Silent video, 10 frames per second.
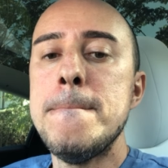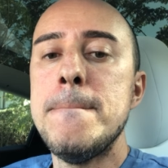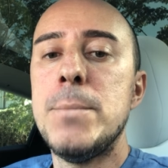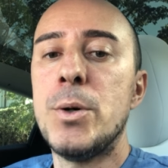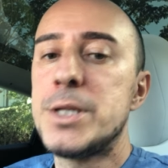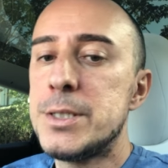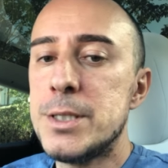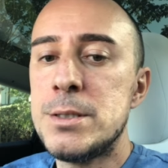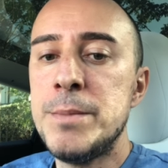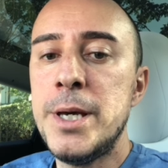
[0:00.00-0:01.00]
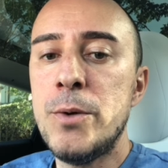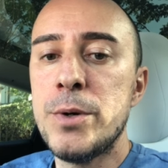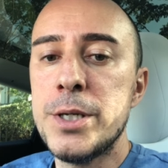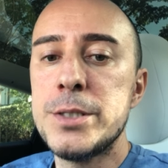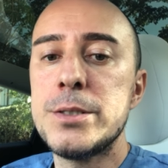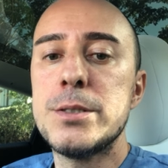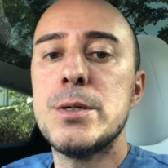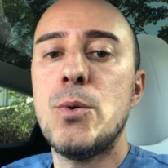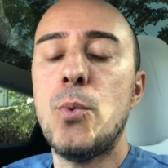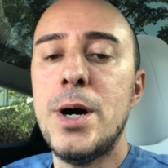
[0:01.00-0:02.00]
But what they said to me was,
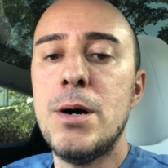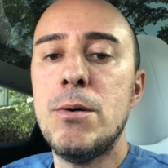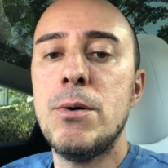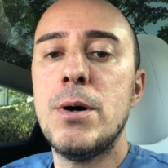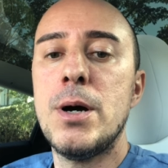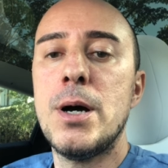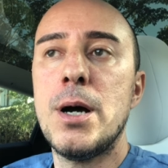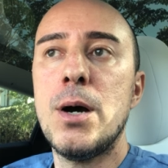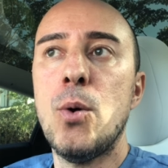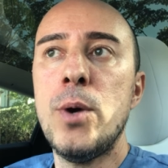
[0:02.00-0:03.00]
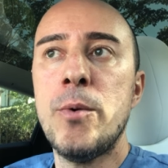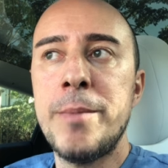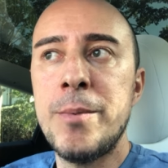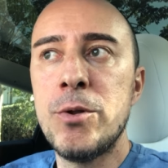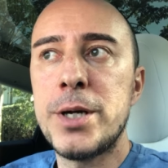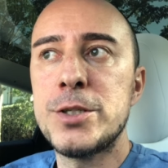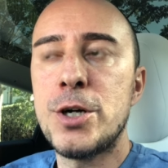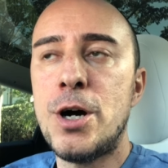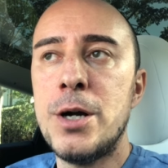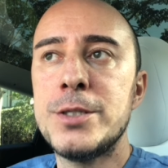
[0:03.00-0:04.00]
well, we won't be able to look at the
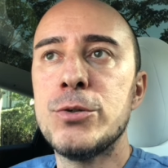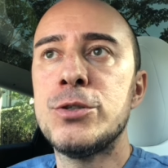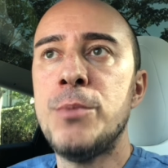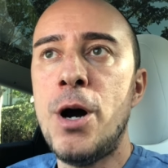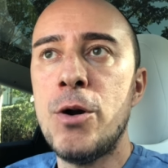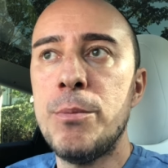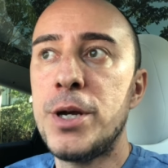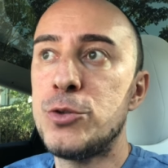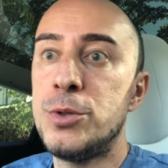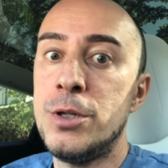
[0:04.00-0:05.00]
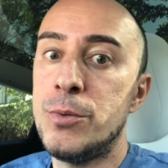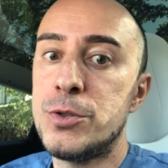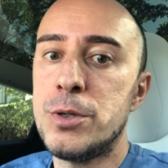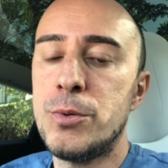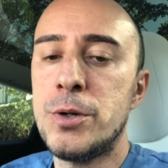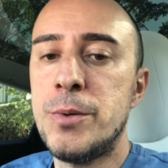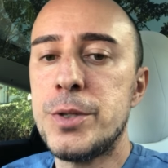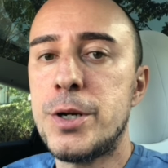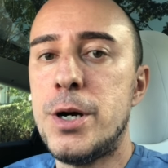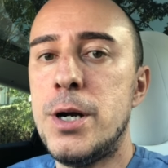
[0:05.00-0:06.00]
car until tomorrow because we didn't know what's going on with the
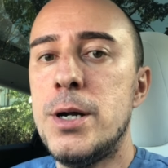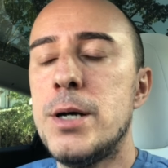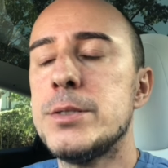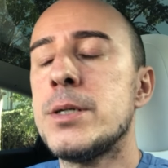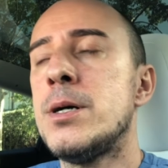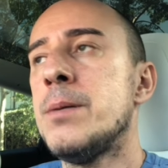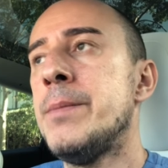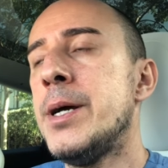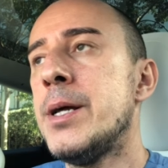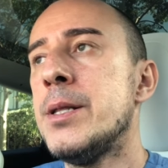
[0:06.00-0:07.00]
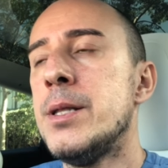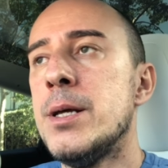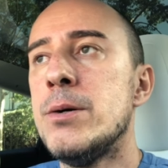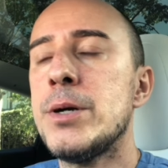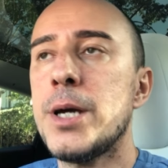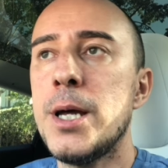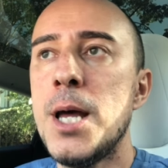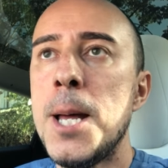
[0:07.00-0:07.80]
car. I was like, oh man, okay.